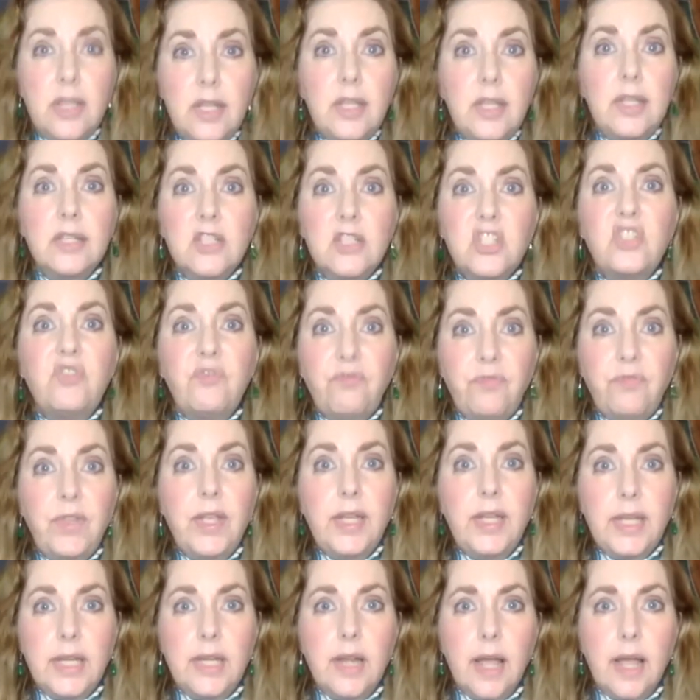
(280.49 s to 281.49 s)
It's
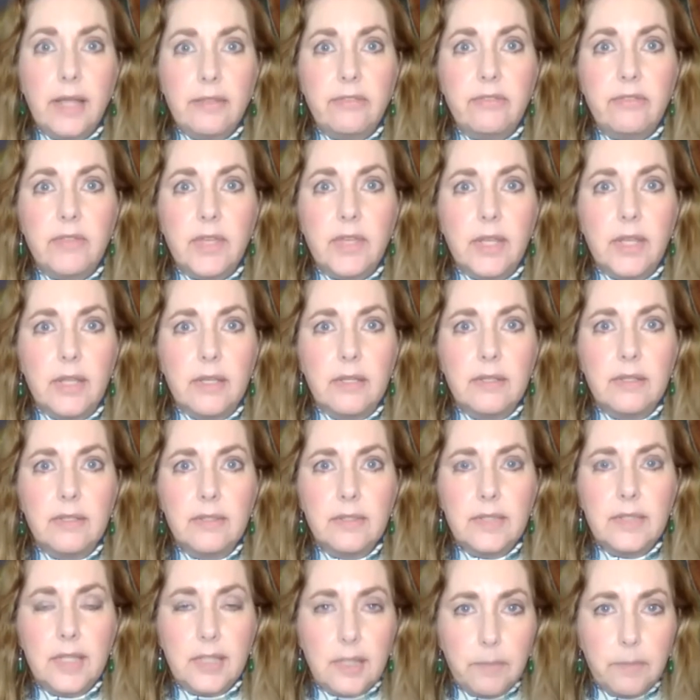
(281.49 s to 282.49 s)
fitting, I think,
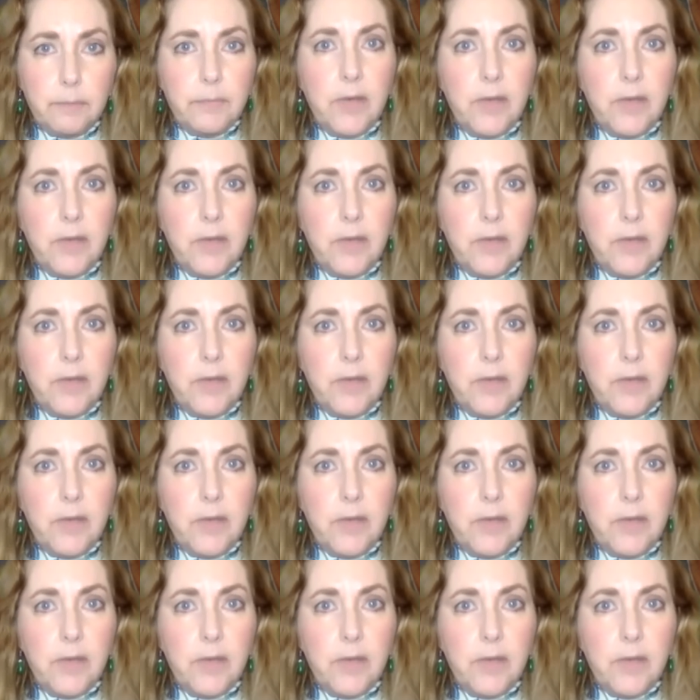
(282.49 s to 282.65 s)
that the